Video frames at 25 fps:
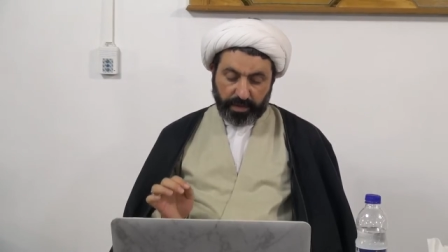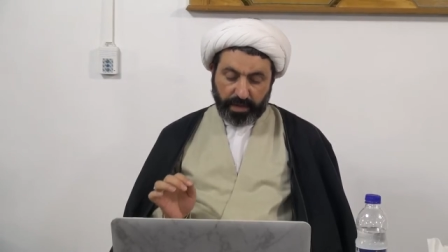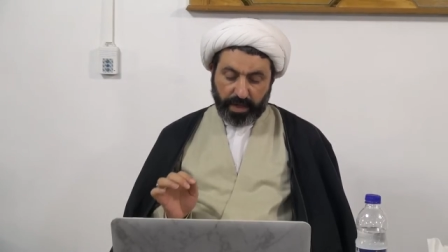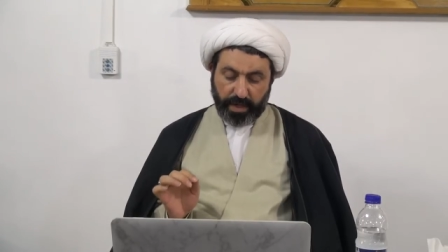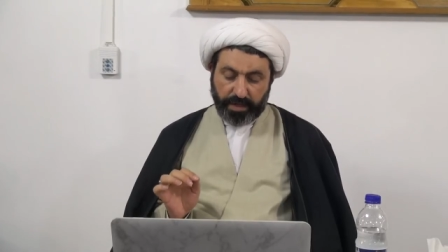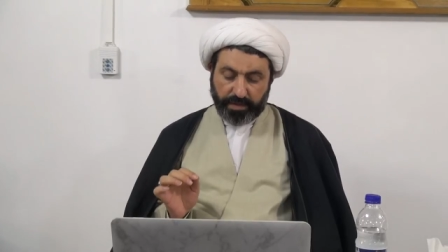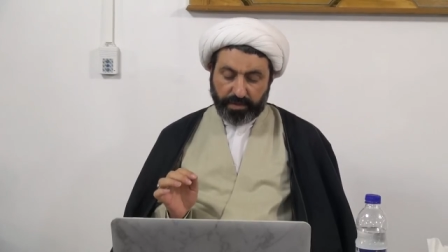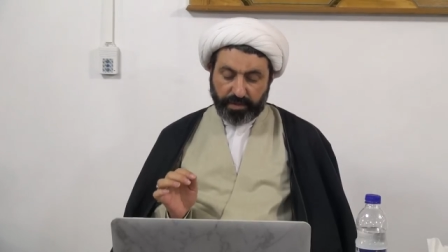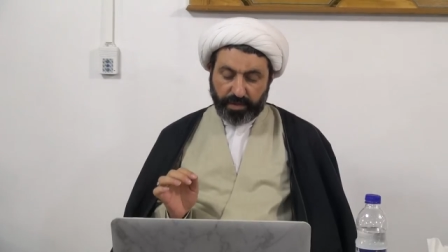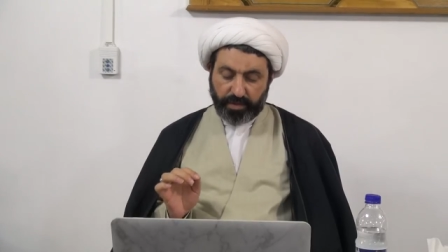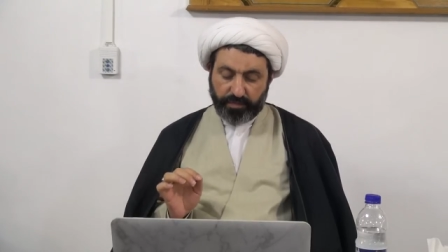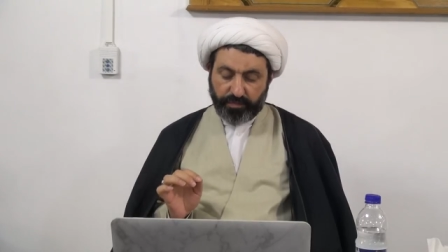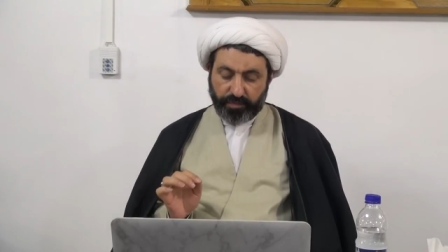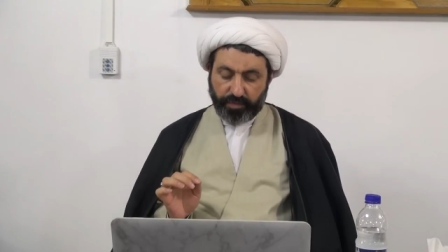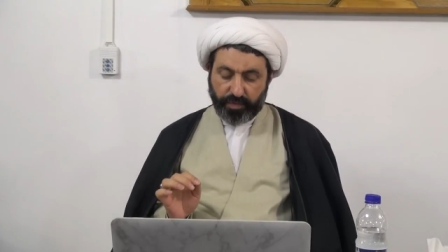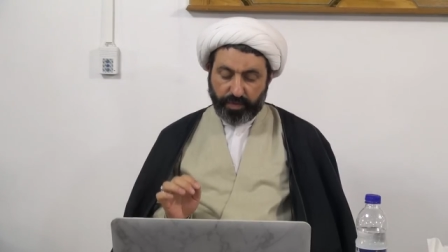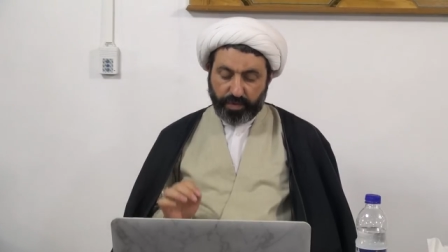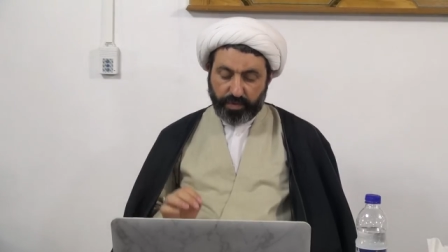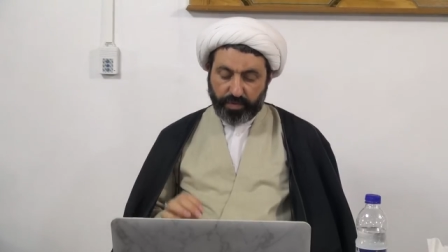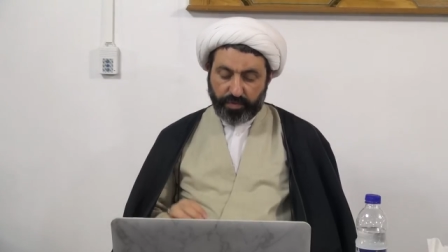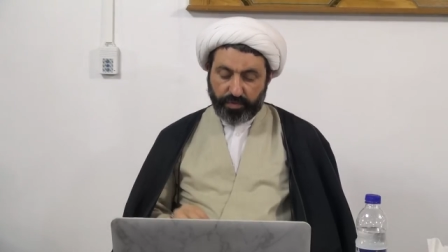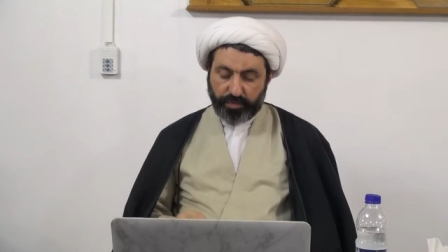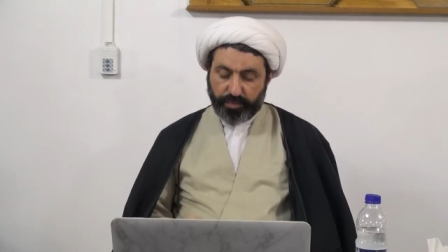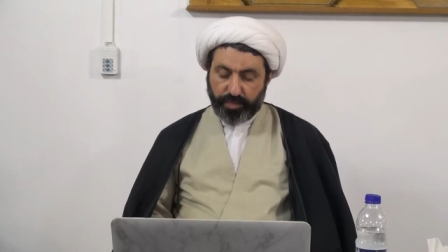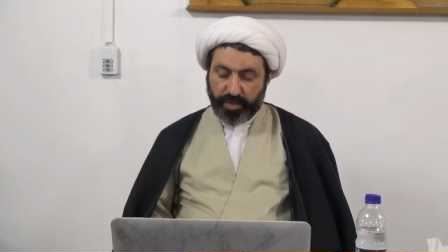I read for
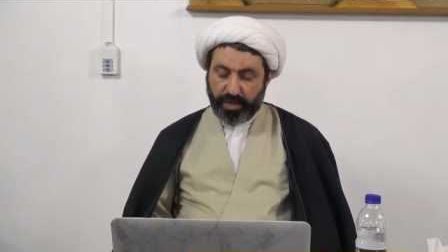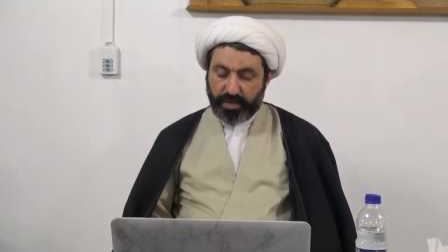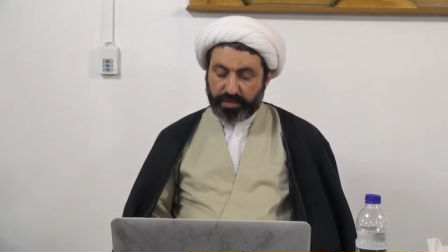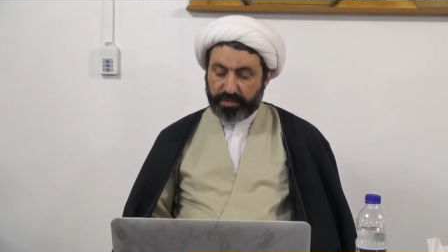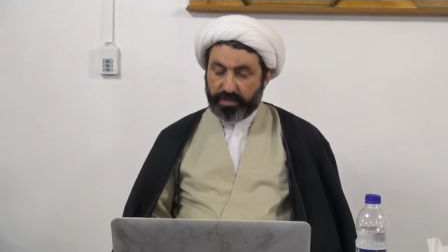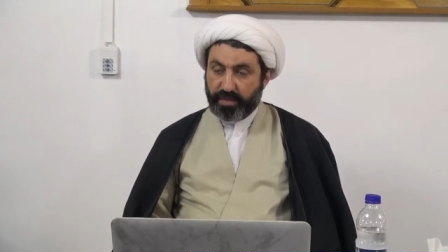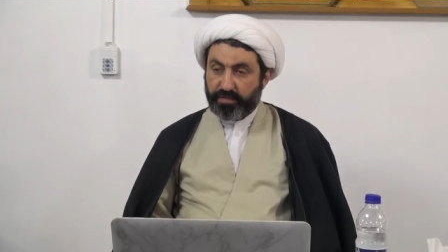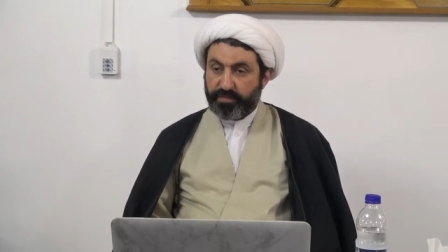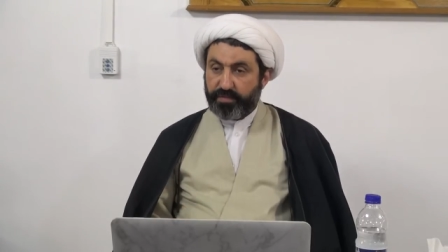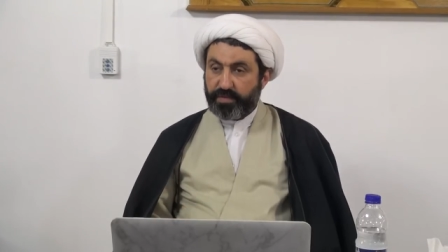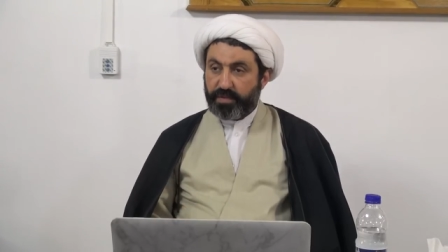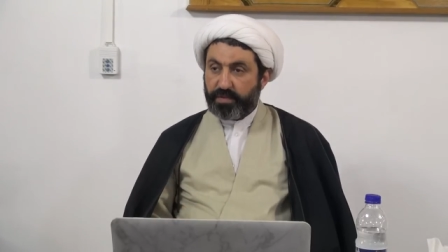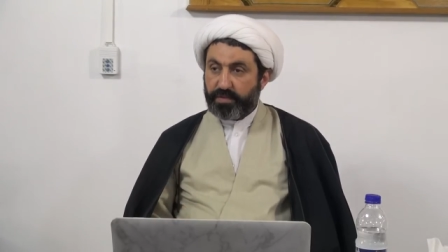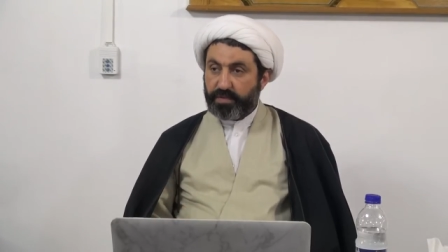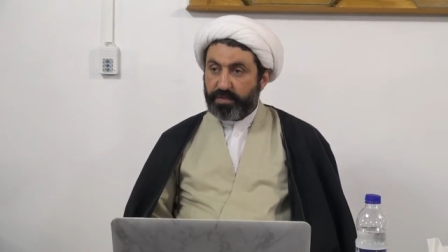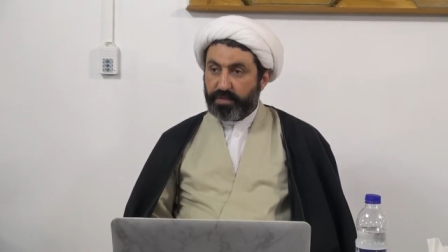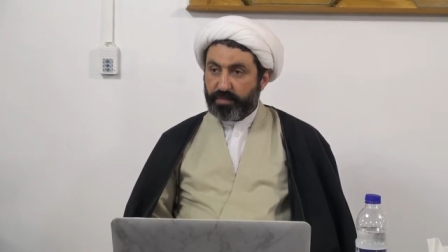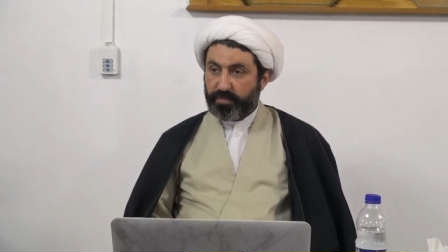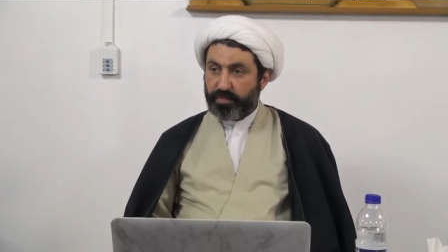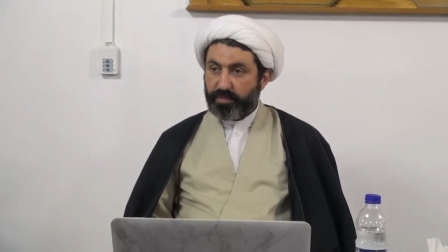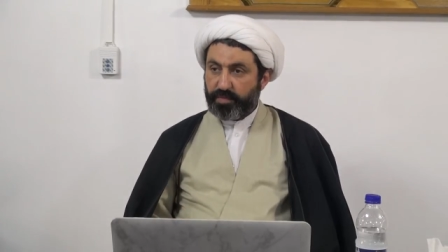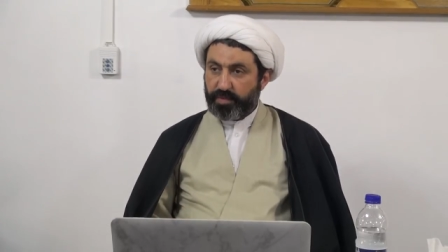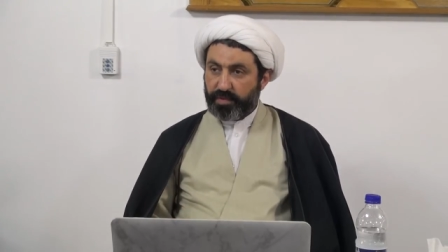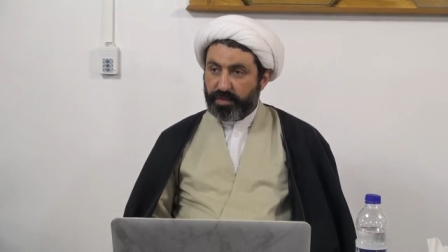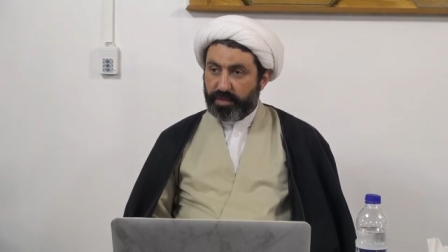you part of it
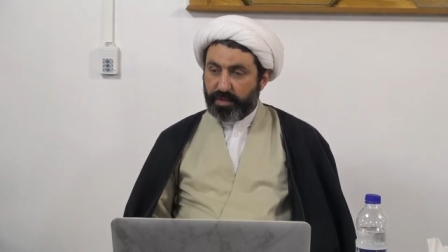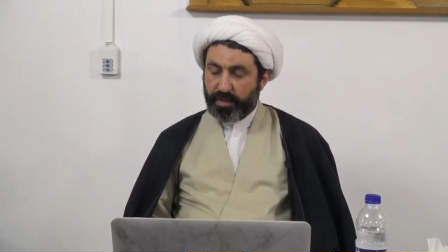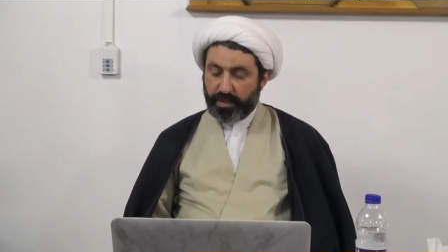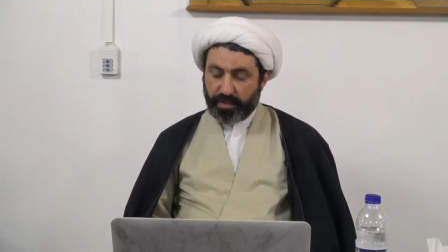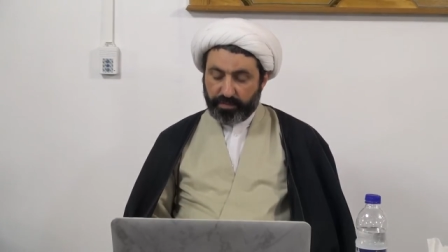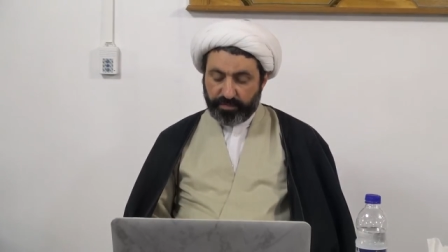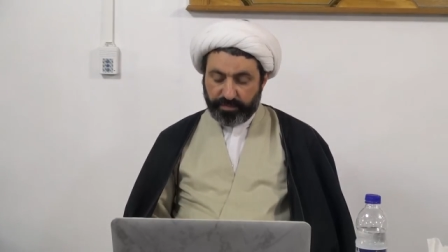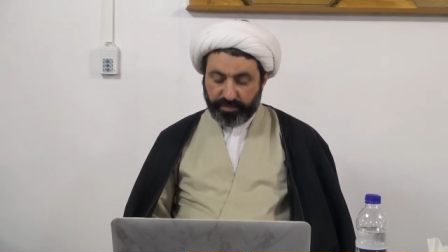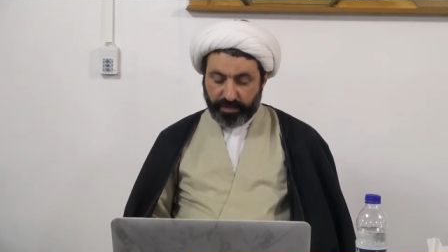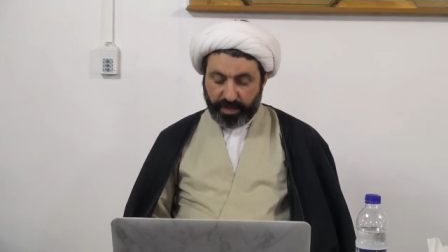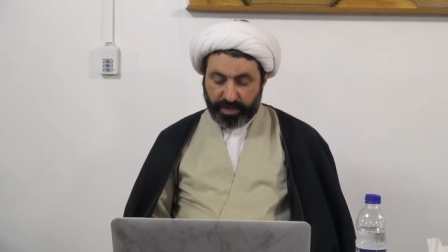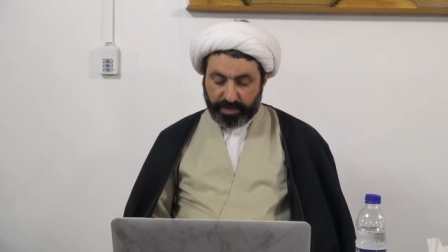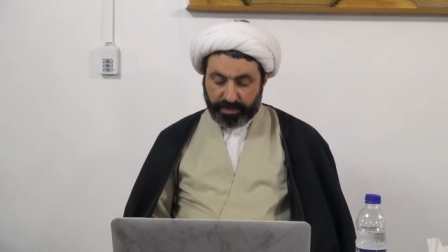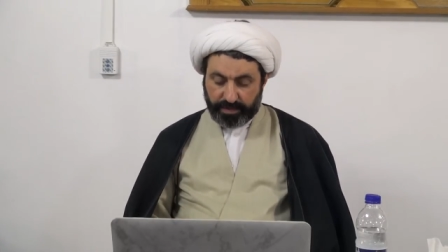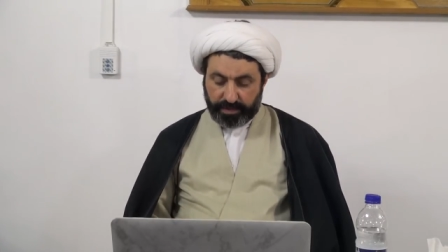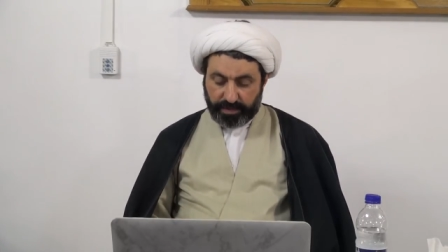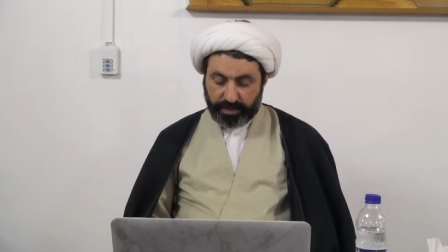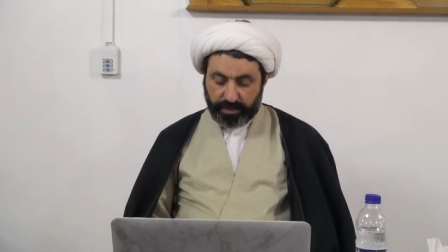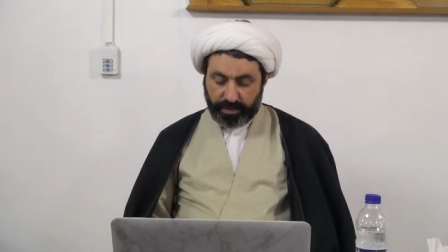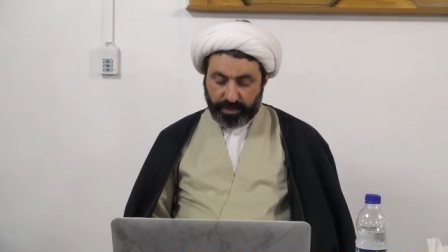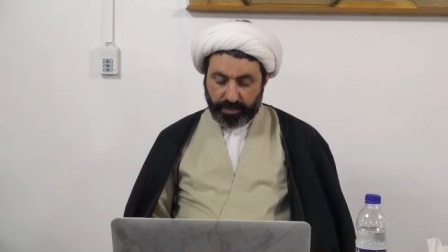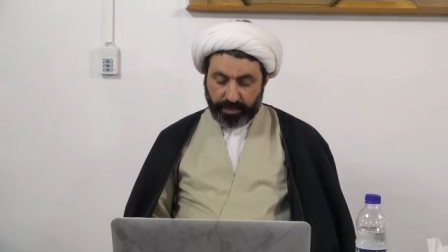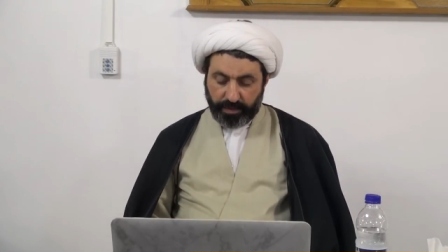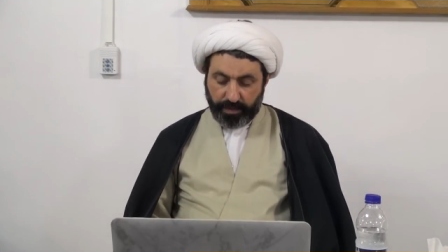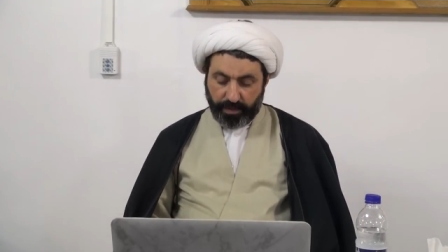uh, in
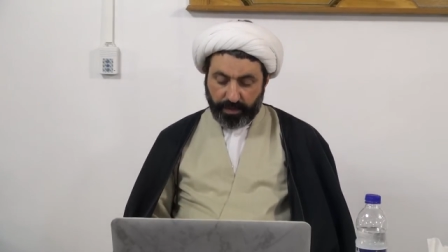Farsi.